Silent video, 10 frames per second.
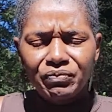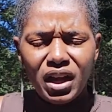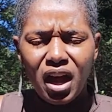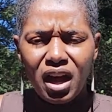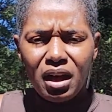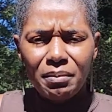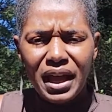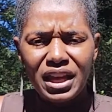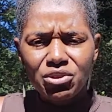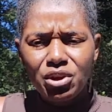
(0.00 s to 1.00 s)

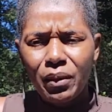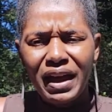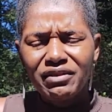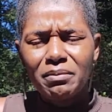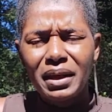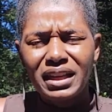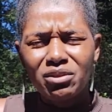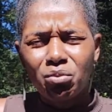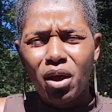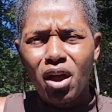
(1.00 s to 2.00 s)
And you don't have to make
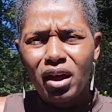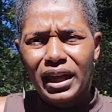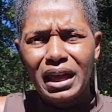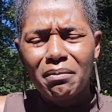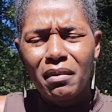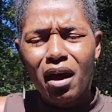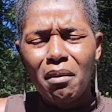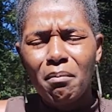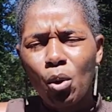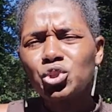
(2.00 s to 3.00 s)
the wrong
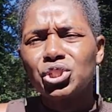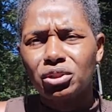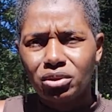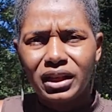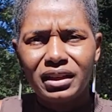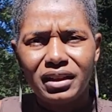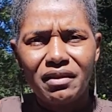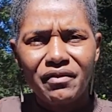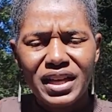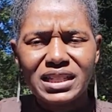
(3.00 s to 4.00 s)
emotional
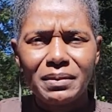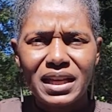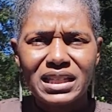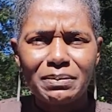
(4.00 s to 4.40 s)
investments